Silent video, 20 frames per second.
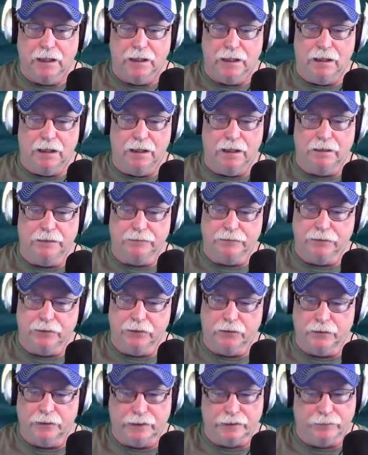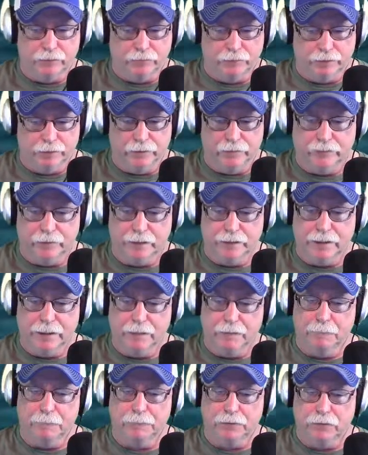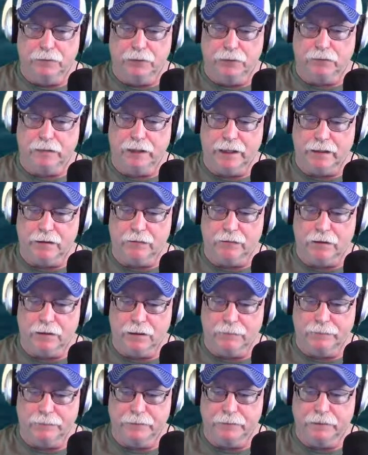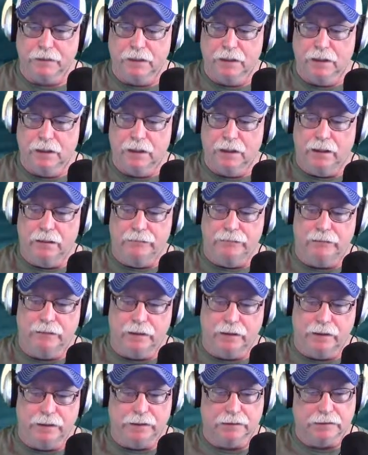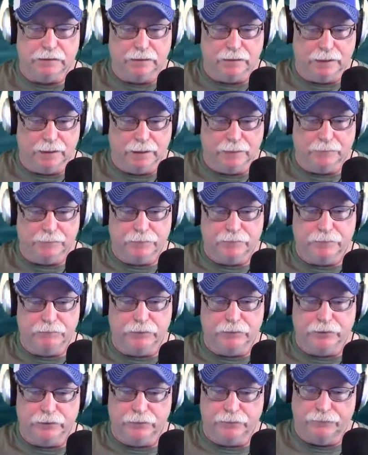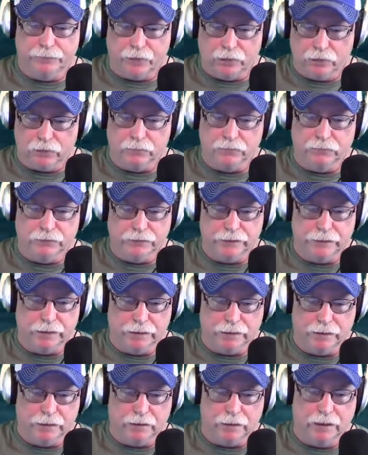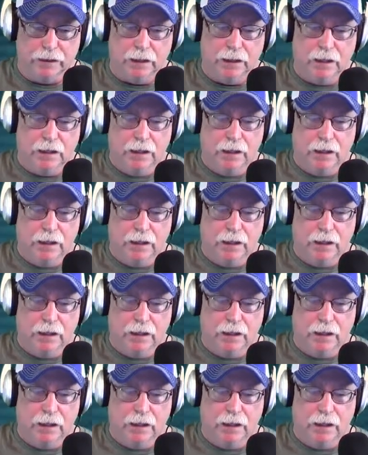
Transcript: You know, it can really help you locate crappie at various depths when you're vertical jigging.